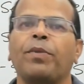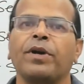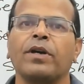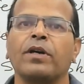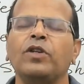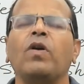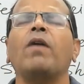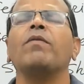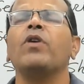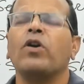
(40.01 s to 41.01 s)
You have a
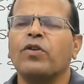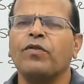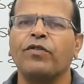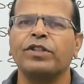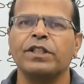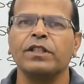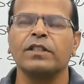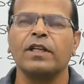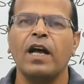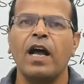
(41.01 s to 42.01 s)
lot of questions,
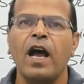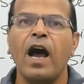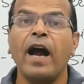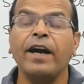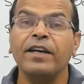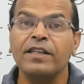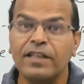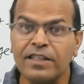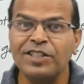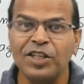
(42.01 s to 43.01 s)
and
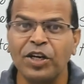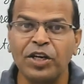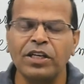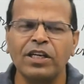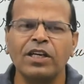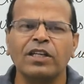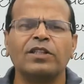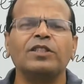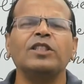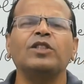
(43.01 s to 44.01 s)
interestingly, this
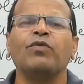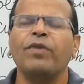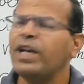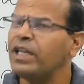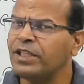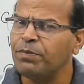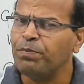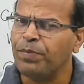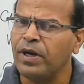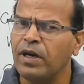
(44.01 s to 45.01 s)
is very
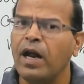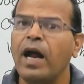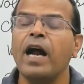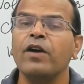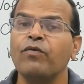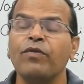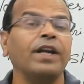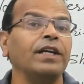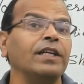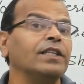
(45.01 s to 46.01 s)
simple and very
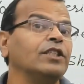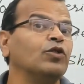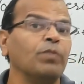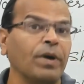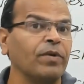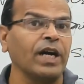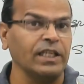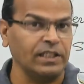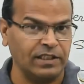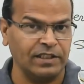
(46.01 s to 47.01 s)
easy to
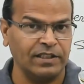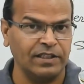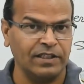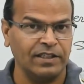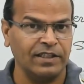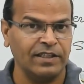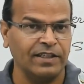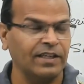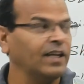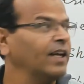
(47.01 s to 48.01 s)
memorize.
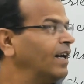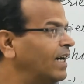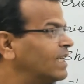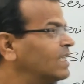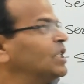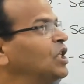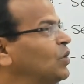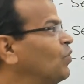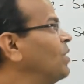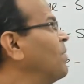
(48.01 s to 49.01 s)
Let us see
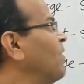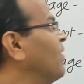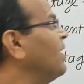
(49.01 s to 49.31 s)
one by one.